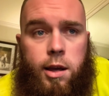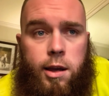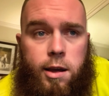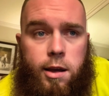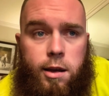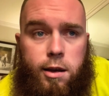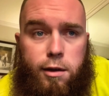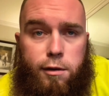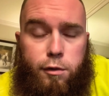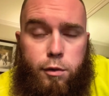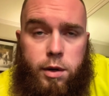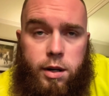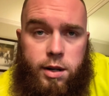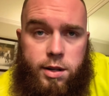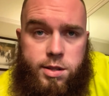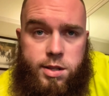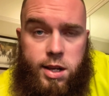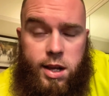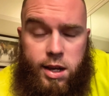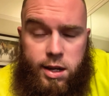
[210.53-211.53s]
of where
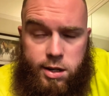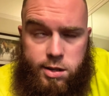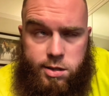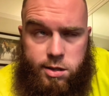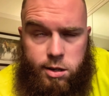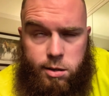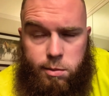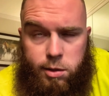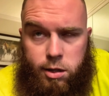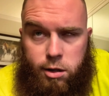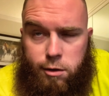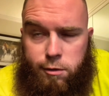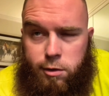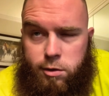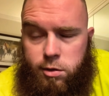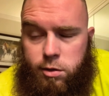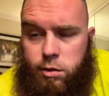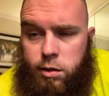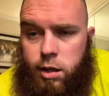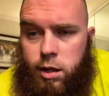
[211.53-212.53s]
it's at. It's going to be off of
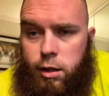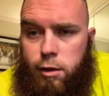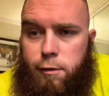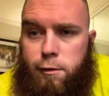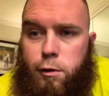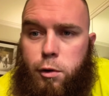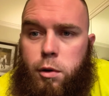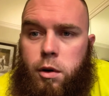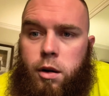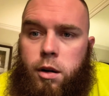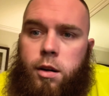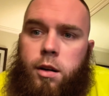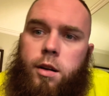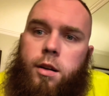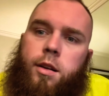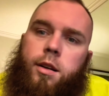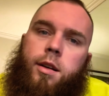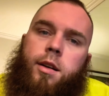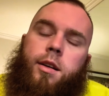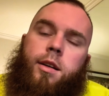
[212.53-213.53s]
294
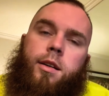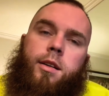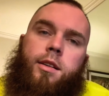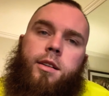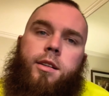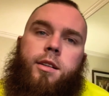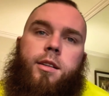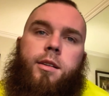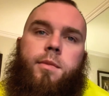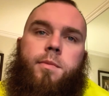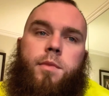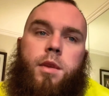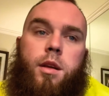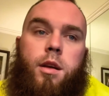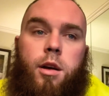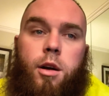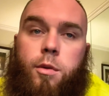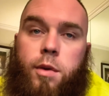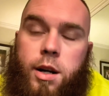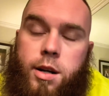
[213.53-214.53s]

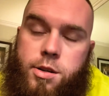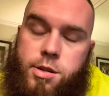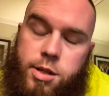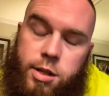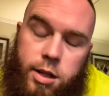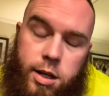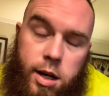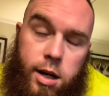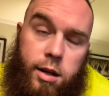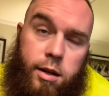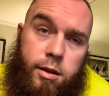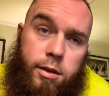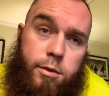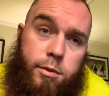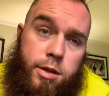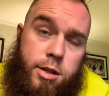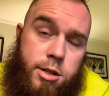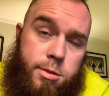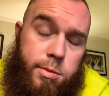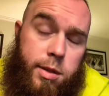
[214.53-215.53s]
around Chicago,
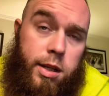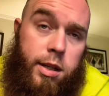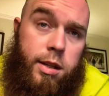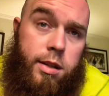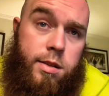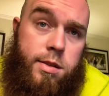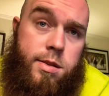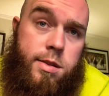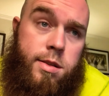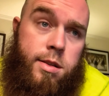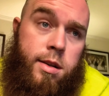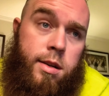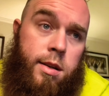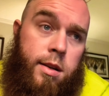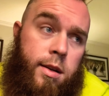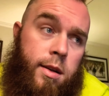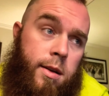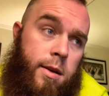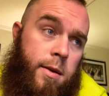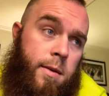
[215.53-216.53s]
which means
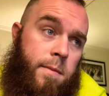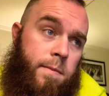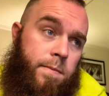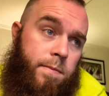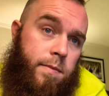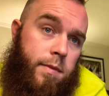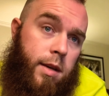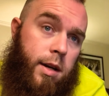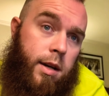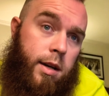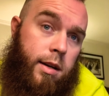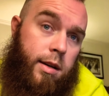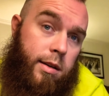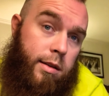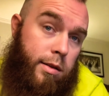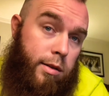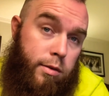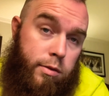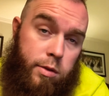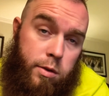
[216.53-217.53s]

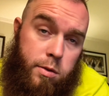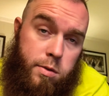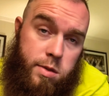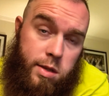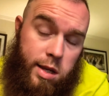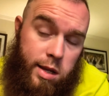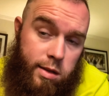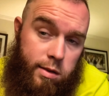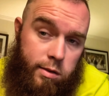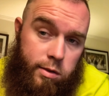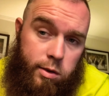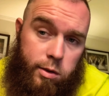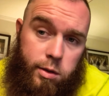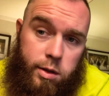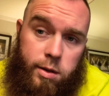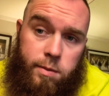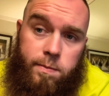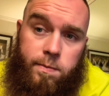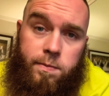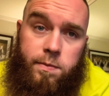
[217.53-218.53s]
no tolls getting to
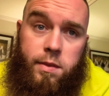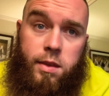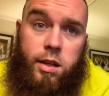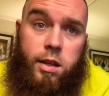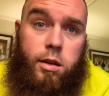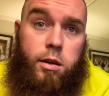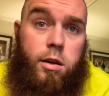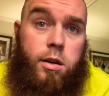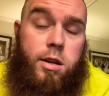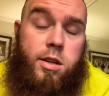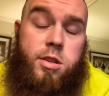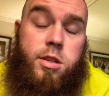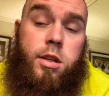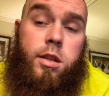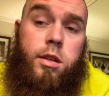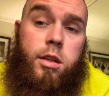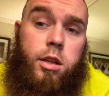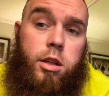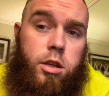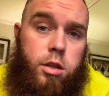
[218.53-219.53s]
it. The yard is
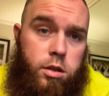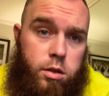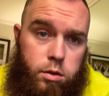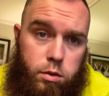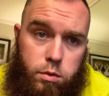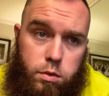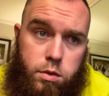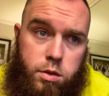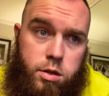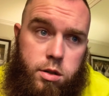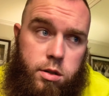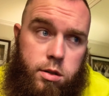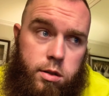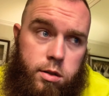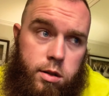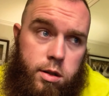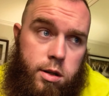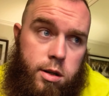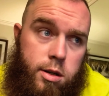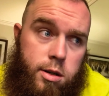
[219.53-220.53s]
huge.
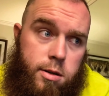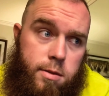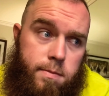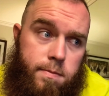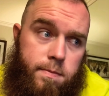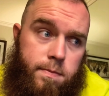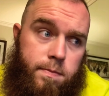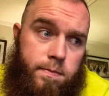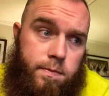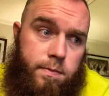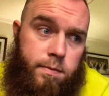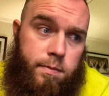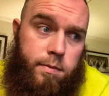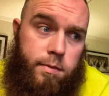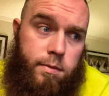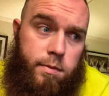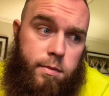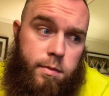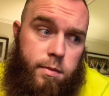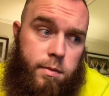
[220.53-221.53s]

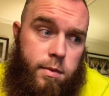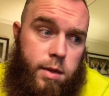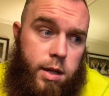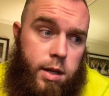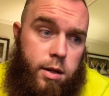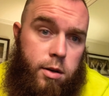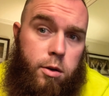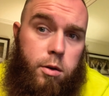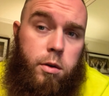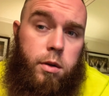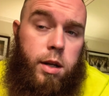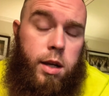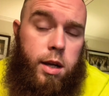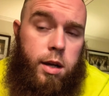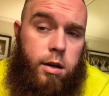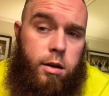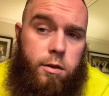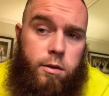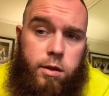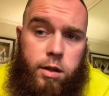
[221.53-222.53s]
It can hold a
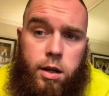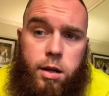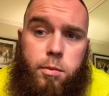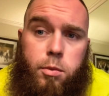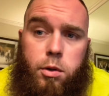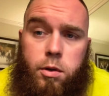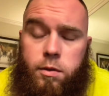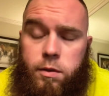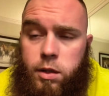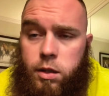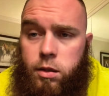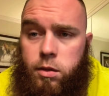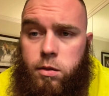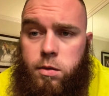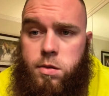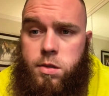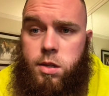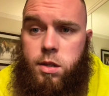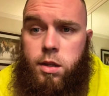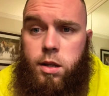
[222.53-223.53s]
hell of a lot more
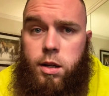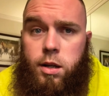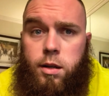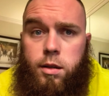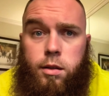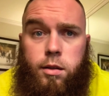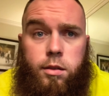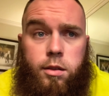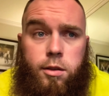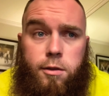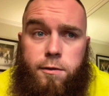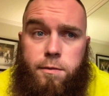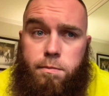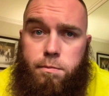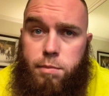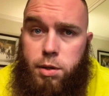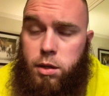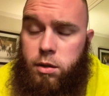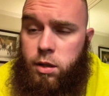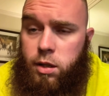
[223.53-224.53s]
vehicles in there. The
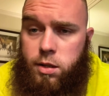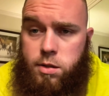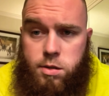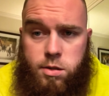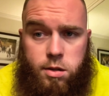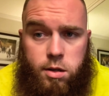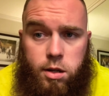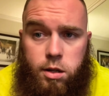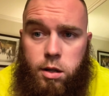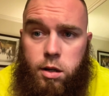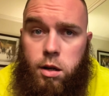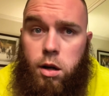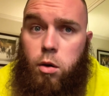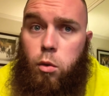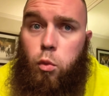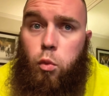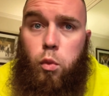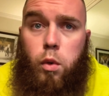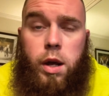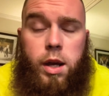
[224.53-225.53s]
building's
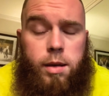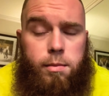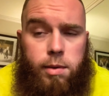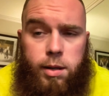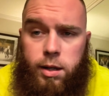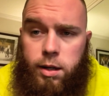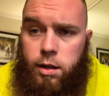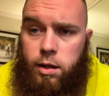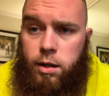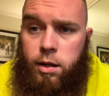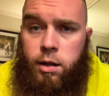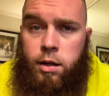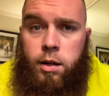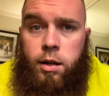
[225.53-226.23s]
way bigger,